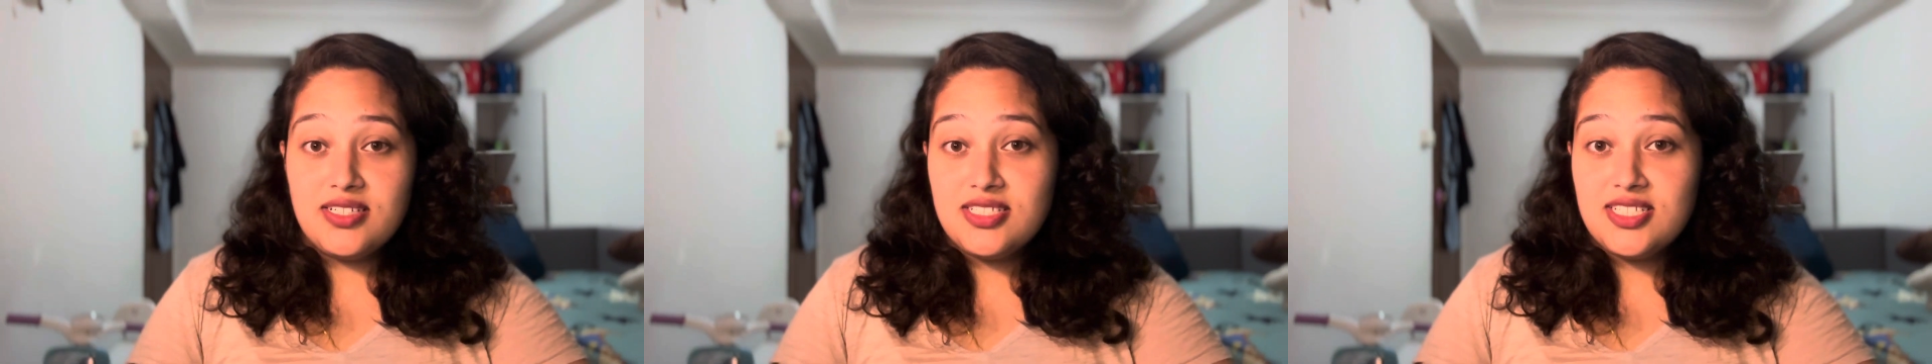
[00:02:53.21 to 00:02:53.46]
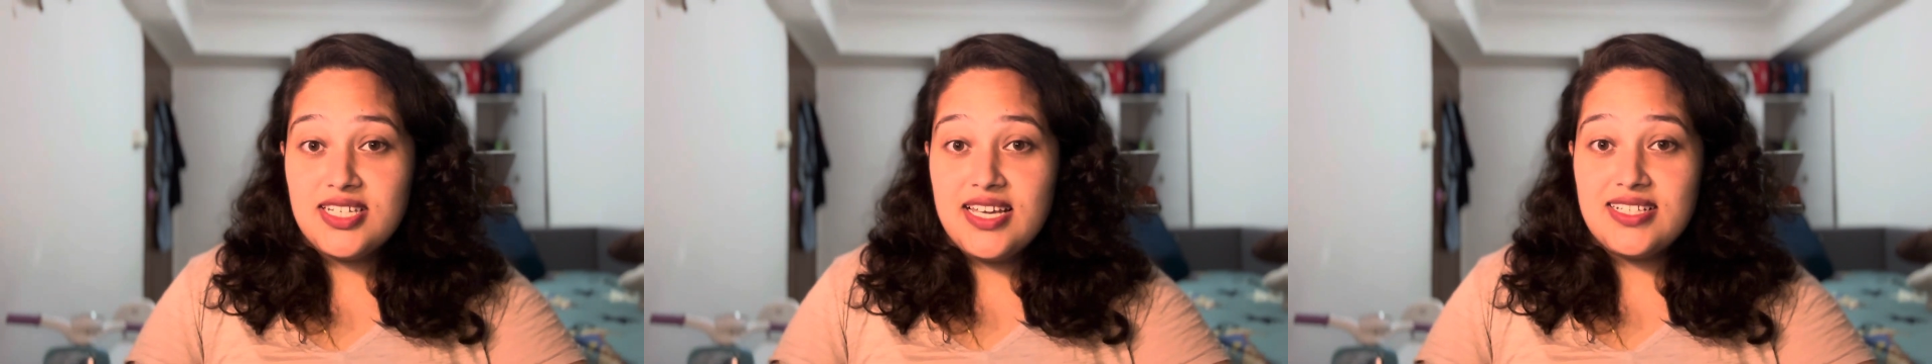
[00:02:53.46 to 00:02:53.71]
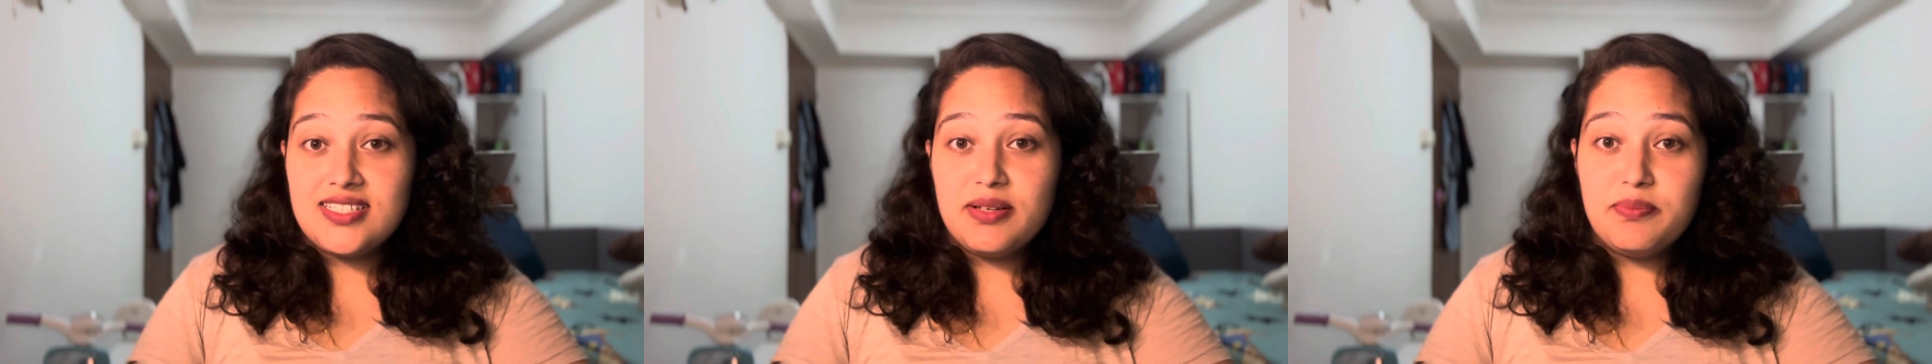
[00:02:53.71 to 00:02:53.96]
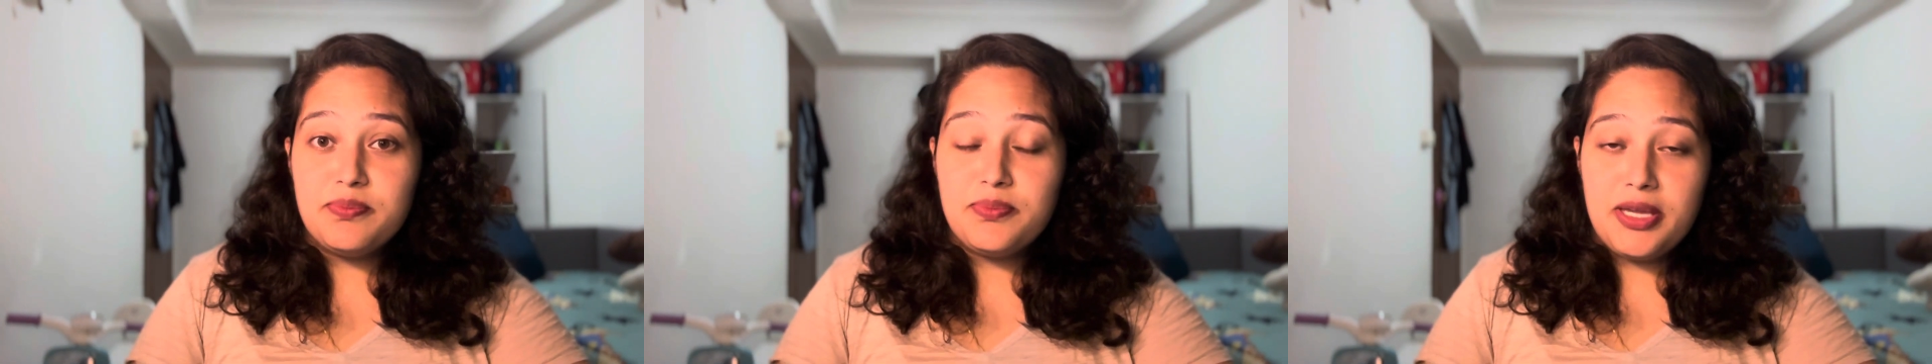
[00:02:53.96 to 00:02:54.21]

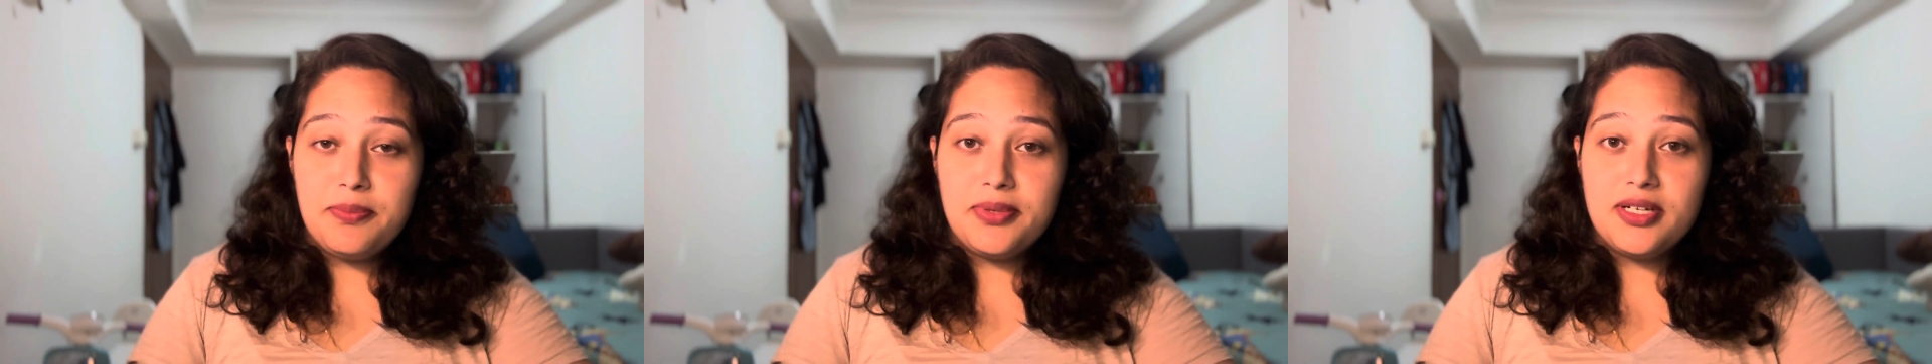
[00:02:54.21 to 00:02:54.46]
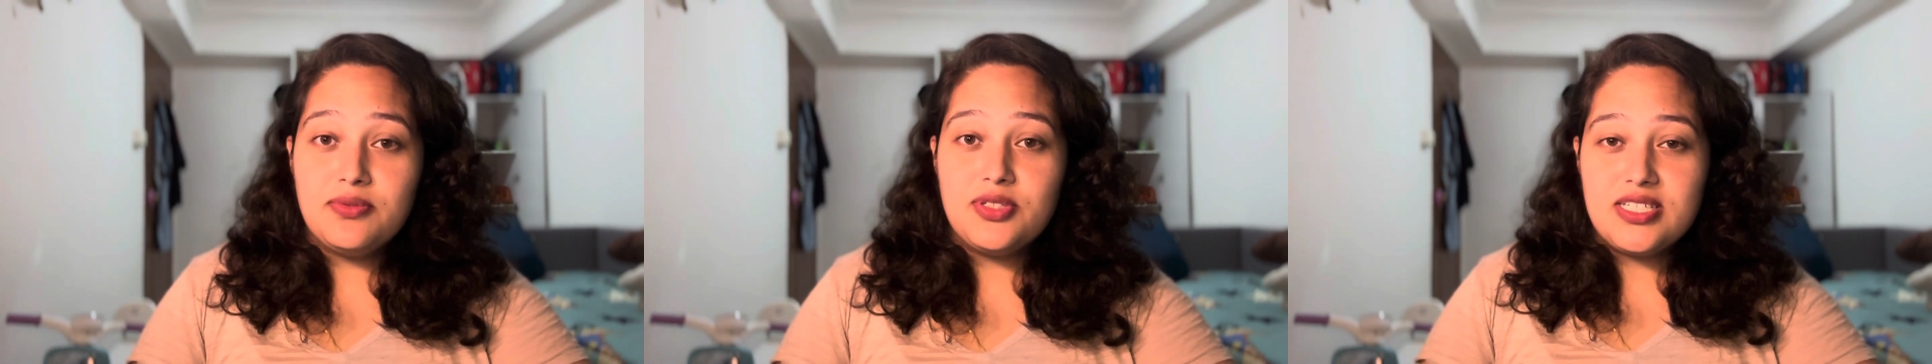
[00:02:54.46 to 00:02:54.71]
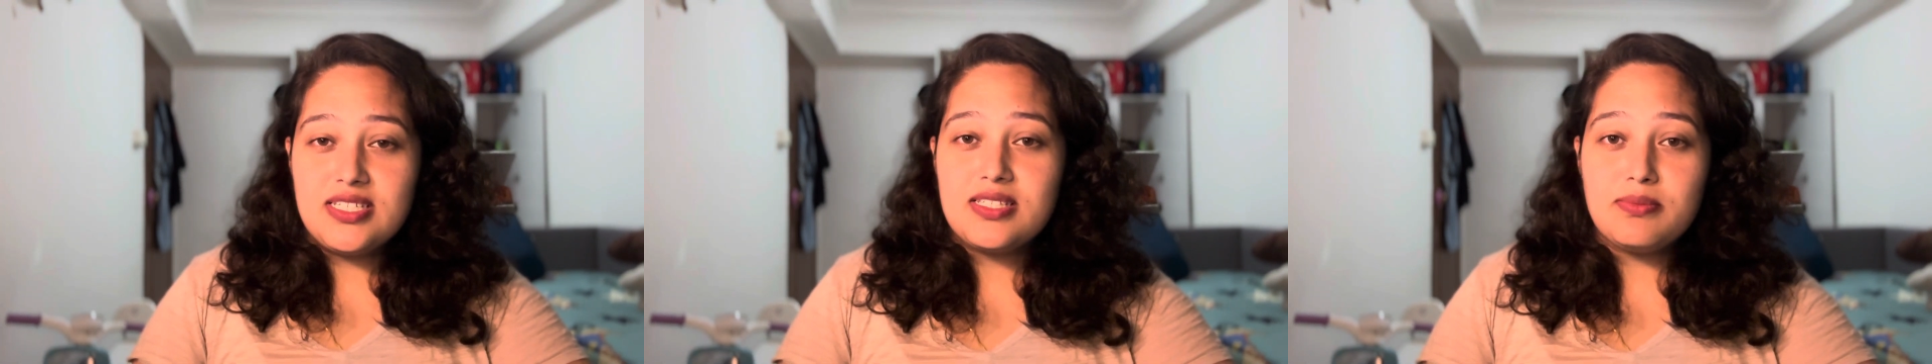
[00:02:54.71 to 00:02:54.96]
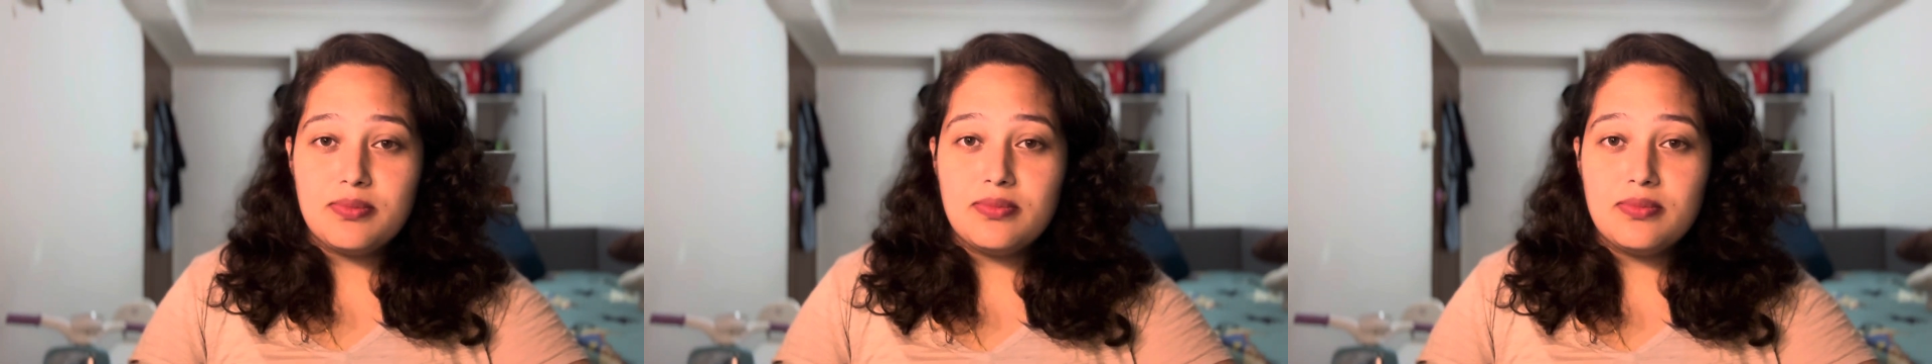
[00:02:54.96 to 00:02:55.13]
GSM paper, which is